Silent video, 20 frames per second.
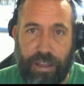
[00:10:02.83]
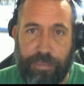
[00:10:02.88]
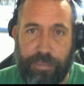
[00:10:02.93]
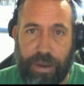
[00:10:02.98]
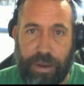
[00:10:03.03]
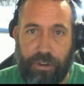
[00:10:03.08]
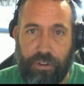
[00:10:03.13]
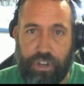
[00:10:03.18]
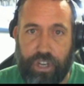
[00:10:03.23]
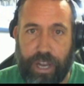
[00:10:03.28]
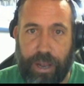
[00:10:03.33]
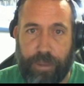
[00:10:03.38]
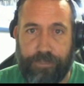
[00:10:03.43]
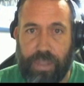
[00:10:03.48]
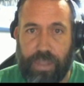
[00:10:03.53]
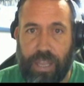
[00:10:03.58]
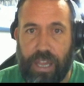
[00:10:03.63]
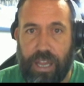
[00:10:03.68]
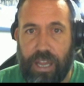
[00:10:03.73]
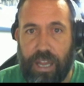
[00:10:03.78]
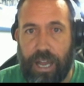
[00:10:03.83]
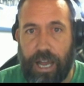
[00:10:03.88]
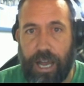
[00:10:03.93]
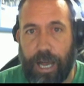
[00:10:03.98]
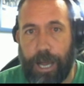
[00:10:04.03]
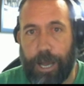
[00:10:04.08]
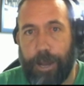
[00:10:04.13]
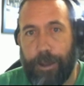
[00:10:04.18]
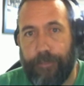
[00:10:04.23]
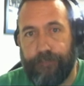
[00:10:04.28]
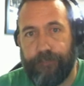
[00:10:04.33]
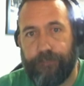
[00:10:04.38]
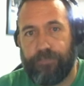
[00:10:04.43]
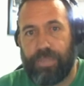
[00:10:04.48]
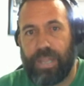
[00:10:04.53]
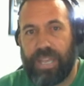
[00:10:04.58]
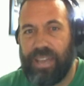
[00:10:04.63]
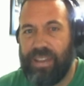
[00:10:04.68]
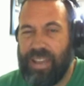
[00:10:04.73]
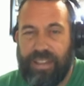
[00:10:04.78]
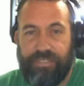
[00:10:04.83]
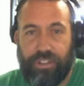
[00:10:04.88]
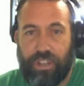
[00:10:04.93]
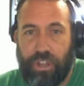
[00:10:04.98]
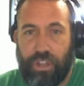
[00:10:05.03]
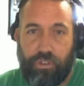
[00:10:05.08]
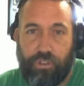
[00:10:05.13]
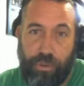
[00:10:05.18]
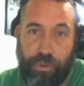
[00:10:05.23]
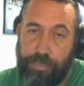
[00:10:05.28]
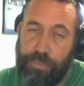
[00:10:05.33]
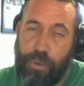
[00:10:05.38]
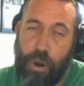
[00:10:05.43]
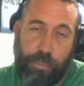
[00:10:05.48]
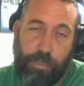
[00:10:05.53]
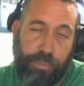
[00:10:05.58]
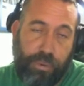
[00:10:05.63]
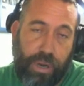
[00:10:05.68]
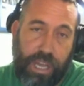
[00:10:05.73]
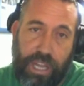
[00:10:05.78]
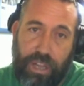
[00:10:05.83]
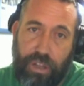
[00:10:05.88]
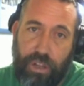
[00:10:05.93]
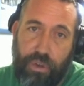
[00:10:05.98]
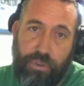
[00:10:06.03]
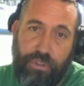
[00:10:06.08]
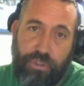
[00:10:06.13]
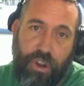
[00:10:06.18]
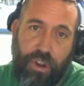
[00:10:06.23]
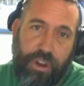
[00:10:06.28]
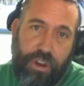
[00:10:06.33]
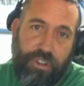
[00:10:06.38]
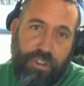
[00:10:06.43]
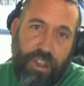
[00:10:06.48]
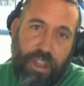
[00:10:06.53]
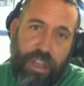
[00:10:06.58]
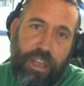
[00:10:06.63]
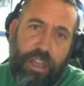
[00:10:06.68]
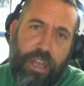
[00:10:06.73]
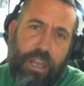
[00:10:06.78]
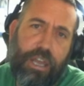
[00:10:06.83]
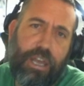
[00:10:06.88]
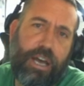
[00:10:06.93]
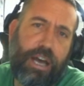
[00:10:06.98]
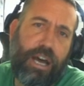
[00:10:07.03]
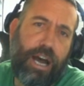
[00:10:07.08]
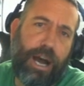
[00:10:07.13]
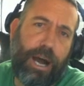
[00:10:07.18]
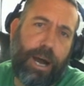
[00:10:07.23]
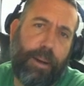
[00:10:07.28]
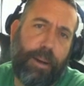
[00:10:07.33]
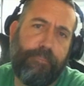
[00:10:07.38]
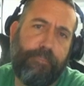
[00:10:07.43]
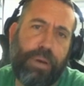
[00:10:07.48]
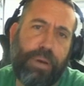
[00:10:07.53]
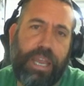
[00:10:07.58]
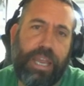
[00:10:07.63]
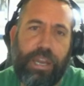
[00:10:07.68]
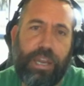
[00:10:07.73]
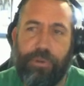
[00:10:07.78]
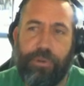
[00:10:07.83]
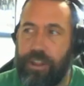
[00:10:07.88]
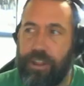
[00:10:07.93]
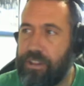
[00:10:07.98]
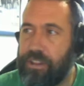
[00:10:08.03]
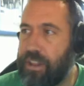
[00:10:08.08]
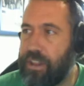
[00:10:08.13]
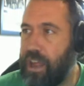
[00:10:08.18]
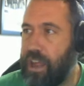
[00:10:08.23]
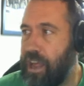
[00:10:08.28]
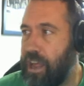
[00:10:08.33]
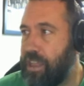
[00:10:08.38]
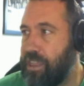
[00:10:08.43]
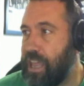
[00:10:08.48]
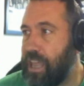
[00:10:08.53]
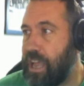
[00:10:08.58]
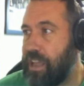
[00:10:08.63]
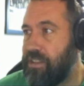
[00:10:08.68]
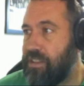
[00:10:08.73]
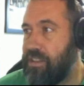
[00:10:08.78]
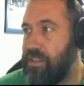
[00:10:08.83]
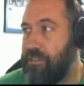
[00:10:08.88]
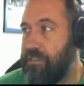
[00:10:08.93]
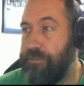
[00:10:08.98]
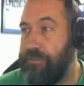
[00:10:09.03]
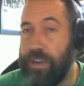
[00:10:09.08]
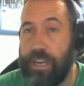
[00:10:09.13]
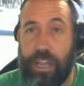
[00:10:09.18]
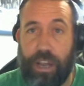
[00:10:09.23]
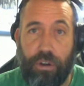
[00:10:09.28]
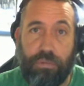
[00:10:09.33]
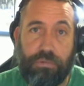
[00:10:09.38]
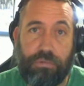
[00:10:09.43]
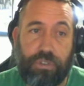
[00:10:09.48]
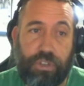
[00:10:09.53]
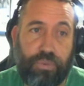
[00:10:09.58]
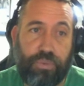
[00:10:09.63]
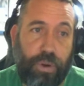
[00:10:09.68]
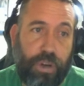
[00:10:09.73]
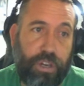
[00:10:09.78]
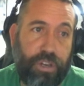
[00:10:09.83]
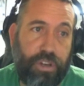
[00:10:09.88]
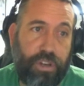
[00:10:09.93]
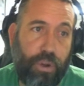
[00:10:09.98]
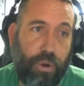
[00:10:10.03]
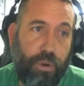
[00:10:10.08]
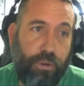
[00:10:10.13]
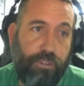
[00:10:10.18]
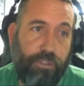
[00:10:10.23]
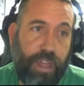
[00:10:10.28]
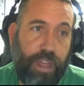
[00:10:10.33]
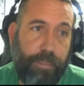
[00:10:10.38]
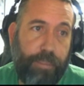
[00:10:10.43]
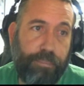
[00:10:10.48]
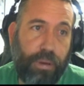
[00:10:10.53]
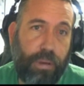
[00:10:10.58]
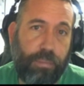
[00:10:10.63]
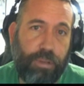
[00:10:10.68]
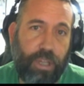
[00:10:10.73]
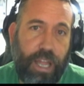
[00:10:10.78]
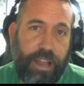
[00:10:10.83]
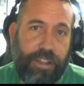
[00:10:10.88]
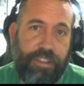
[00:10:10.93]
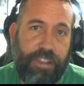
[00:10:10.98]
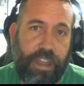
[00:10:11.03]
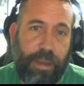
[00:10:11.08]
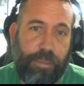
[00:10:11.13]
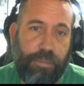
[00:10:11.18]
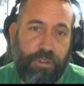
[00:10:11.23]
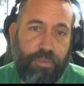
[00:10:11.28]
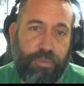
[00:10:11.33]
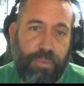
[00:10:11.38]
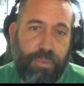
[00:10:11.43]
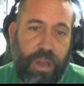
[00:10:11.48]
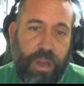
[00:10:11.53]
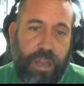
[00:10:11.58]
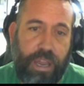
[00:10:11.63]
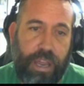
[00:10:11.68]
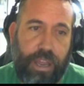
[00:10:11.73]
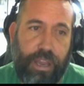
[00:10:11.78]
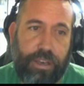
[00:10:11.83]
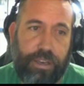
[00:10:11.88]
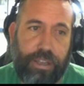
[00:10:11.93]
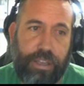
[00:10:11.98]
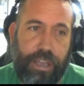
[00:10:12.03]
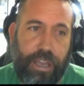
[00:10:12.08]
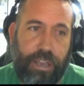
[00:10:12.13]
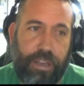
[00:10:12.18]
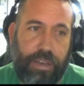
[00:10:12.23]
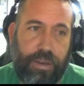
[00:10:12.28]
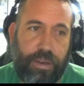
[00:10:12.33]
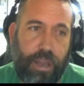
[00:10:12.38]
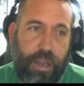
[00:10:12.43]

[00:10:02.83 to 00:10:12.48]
better jam. Even those are pretty close, honestly. But anyways, that's the video. Just wanted to go over that bubble ICM spot and get